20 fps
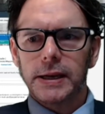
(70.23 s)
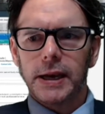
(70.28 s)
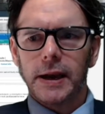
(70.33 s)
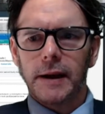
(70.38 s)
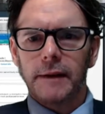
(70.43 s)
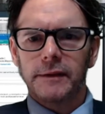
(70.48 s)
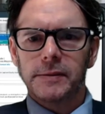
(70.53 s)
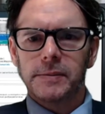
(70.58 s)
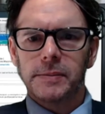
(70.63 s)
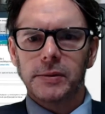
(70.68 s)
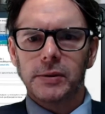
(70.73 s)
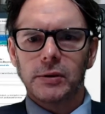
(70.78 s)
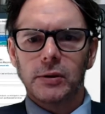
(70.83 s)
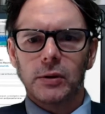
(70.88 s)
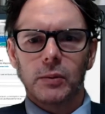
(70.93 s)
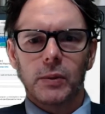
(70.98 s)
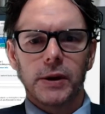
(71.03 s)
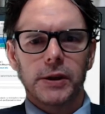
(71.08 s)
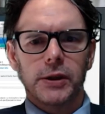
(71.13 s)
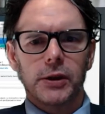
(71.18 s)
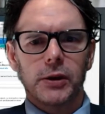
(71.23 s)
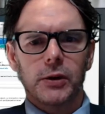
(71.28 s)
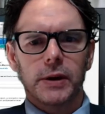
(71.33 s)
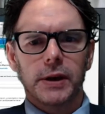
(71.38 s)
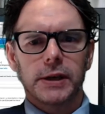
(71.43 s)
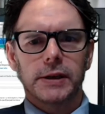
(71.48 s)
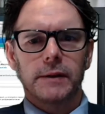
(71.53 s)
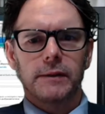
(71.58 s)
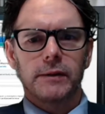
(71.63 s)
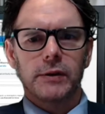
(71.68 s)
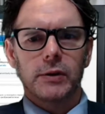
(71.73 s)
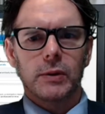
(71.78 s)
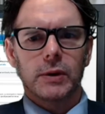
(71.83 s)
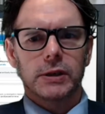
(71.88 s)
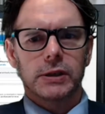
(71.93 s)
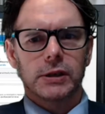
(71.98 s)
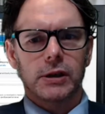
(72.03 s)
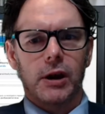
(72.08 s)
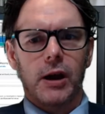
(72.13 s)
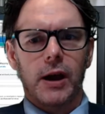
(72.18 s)
comfortable with your interview
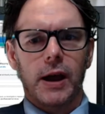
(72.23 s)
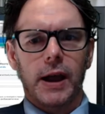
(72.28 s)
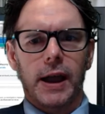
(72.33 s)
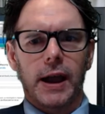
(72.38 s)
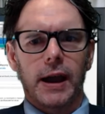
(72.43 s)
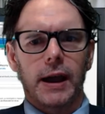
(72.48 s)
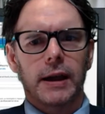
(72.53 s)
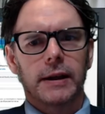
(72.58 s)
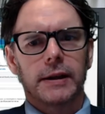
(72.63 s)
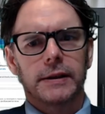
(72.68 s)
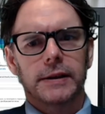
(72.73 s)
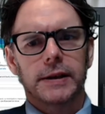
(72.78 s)
attire.